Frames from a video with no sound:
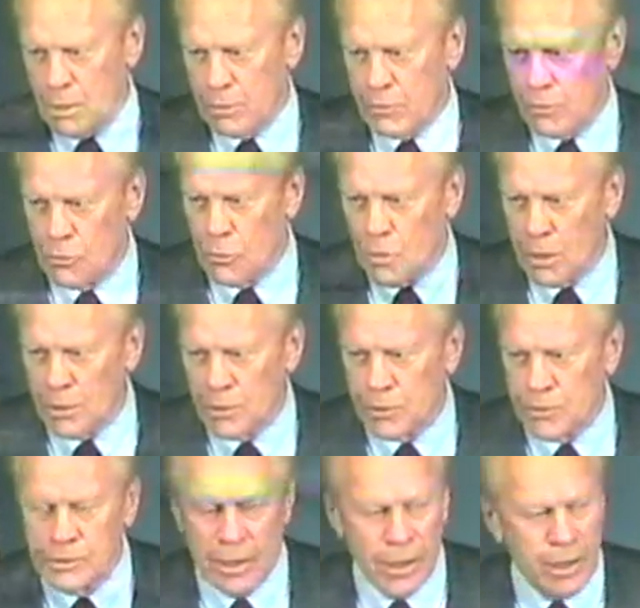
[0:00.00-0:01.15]
to
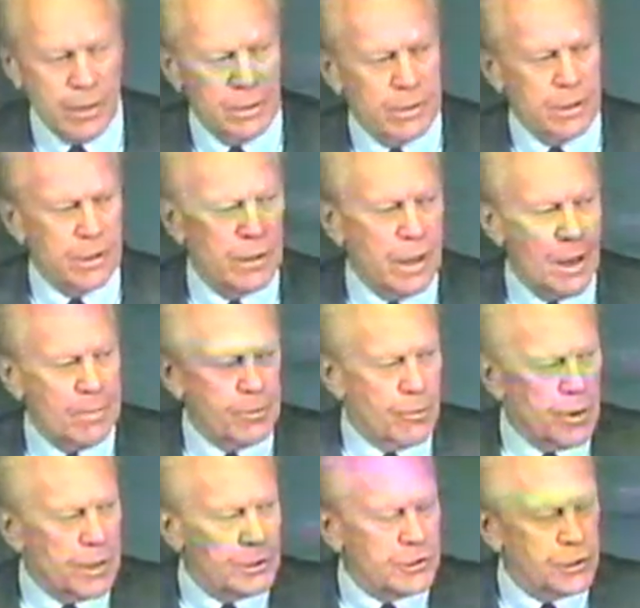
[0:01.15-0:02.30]
undertake the
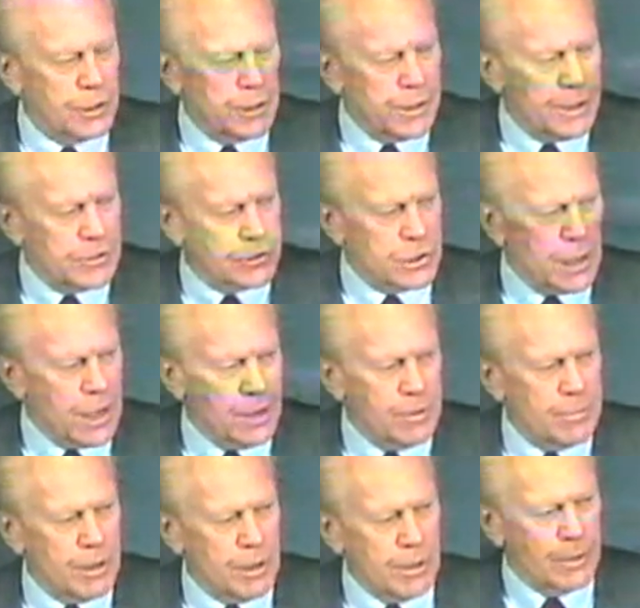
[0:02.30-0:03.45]
operation against the
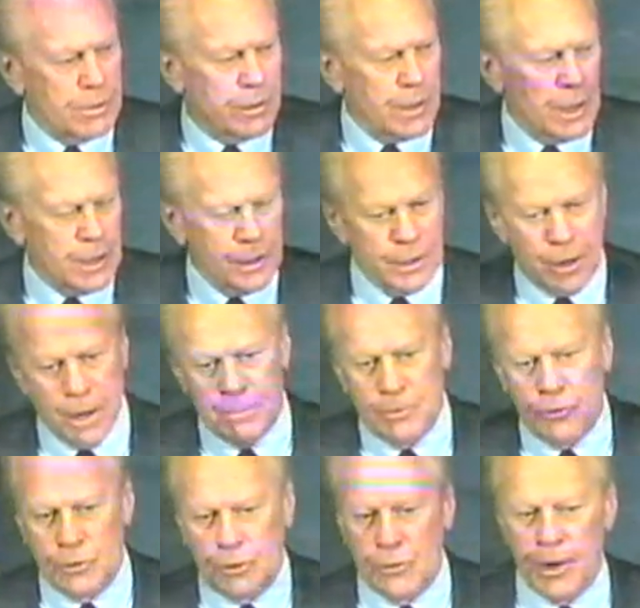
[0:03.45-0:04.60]
enemy that ended up
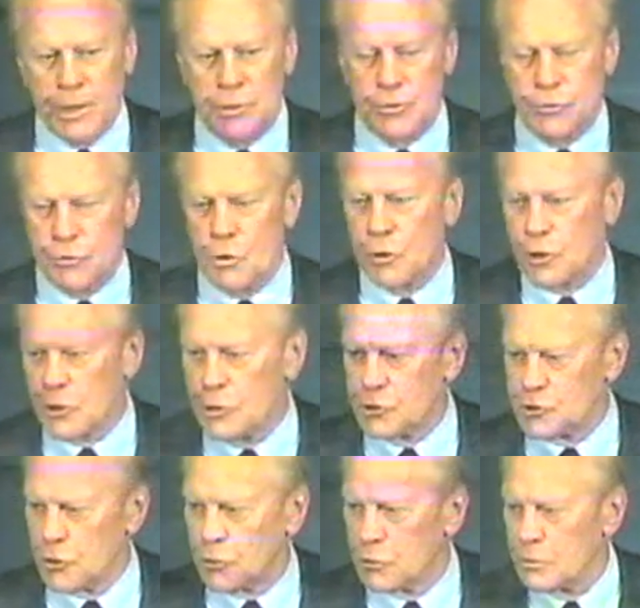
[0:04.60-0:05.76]
in the Great Turkey
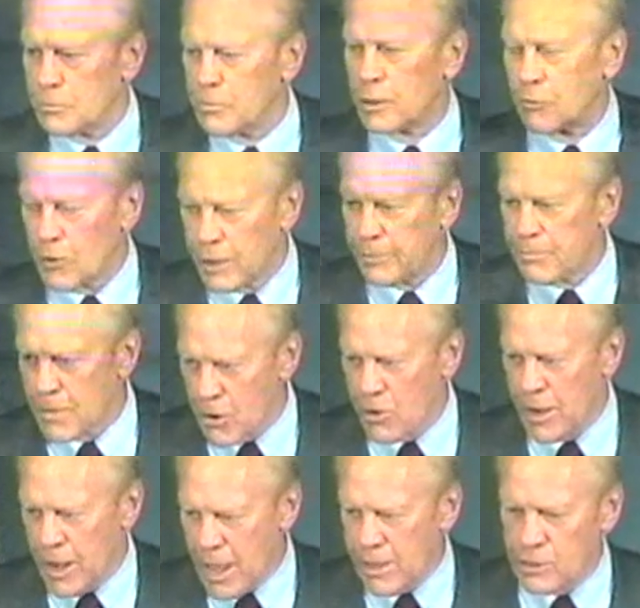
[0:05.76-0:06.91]
Shoot, Great
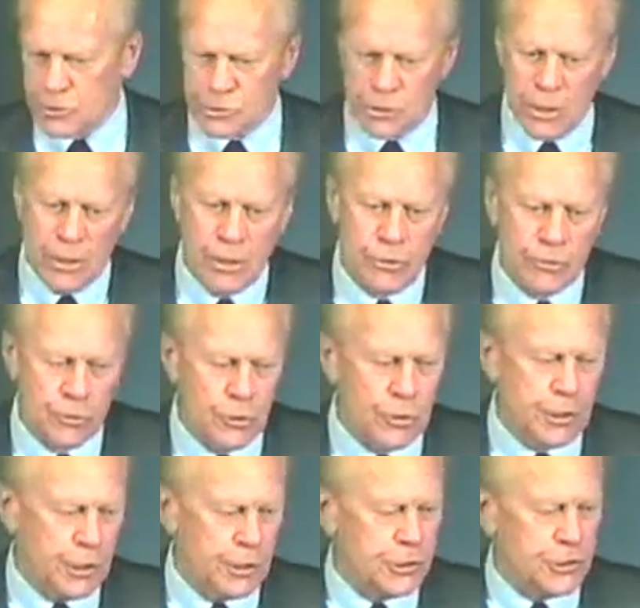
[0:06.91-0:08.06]
Marianas
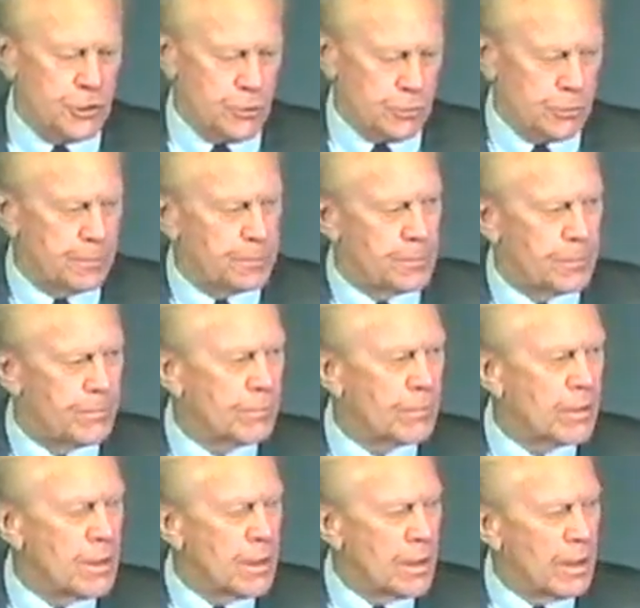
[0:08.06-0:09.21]
Turkey Shoot.
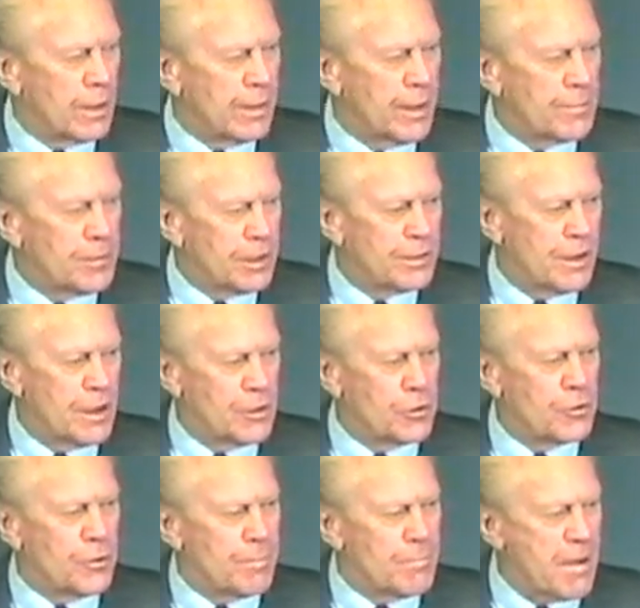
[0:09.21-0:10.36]
And let me tell you
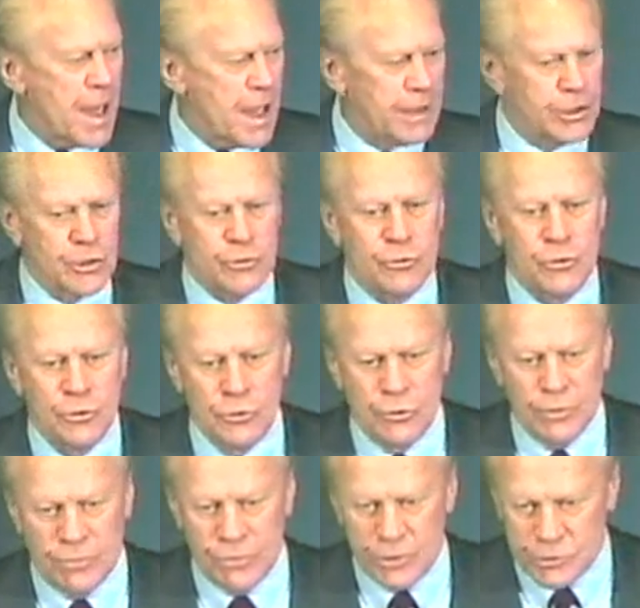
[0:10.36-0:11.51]
the magnitude
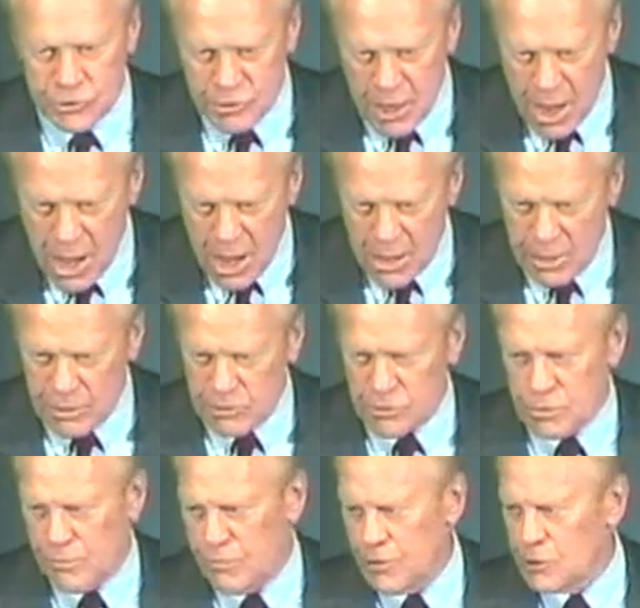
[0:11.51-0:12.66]
of the size
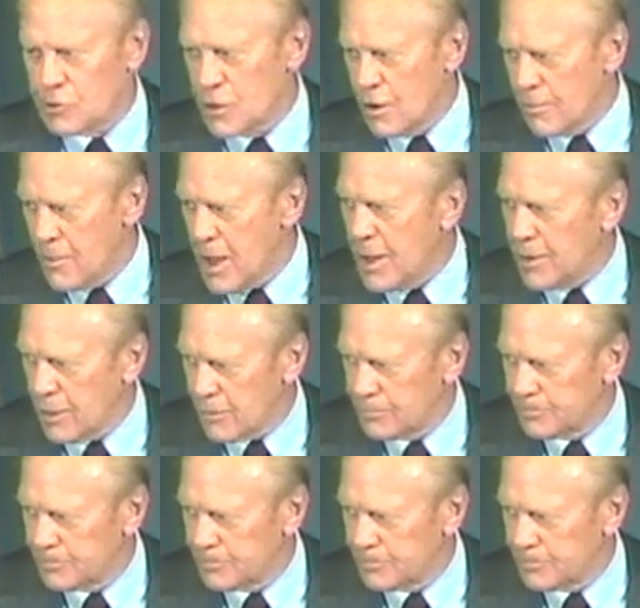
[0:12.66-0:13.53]
of this armada.